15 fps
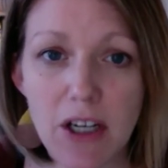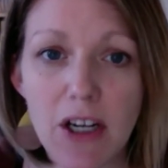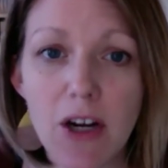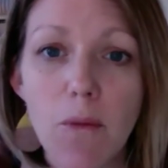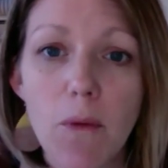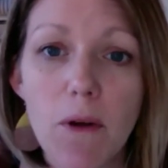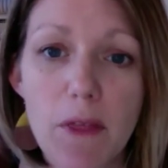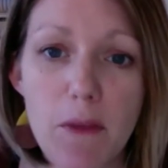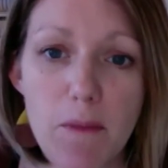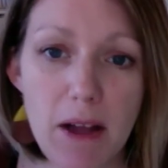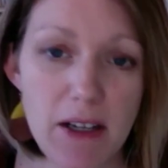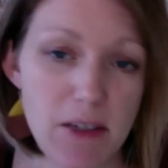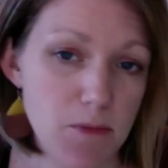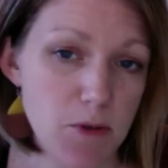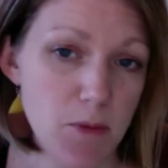with the
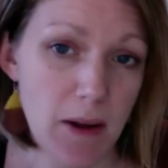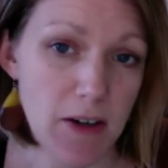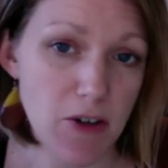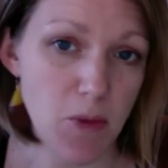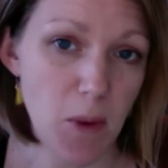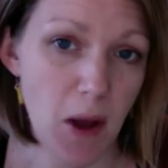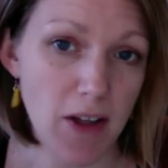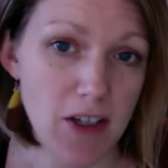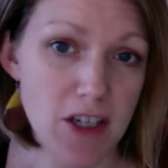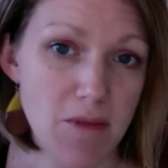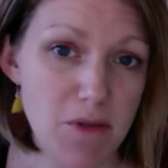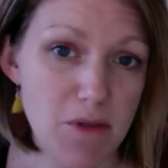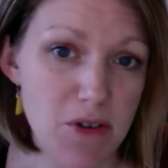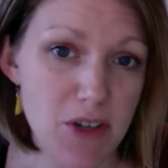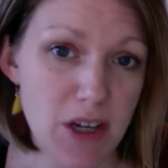Metropolitan
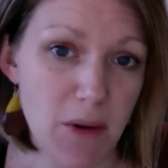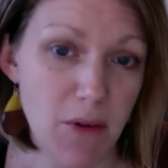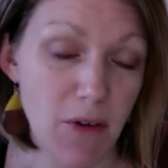Museum of